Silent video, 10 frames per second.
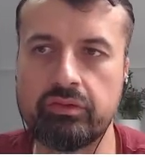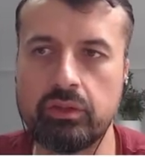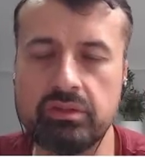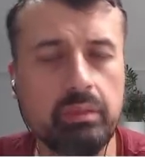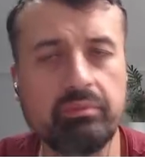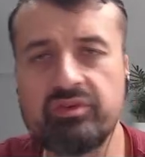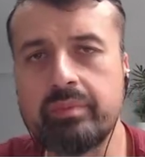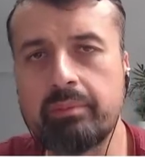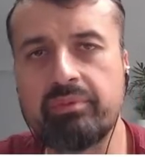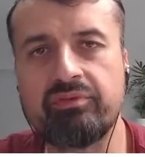So some of you
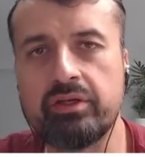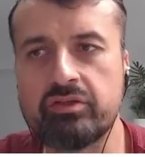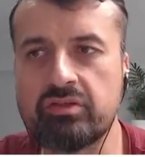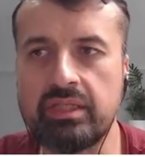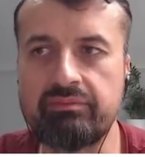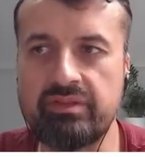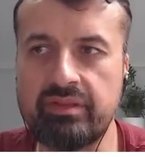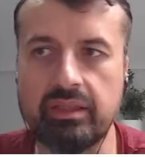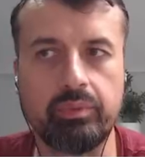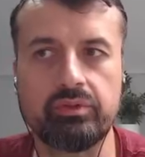may prefer just to leave this
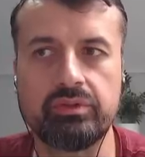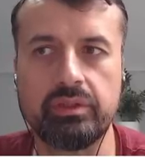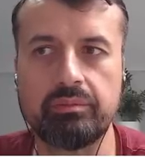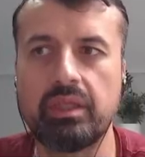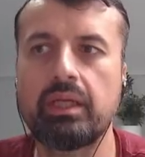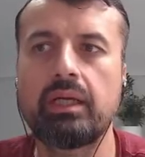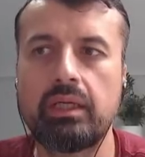at the bottom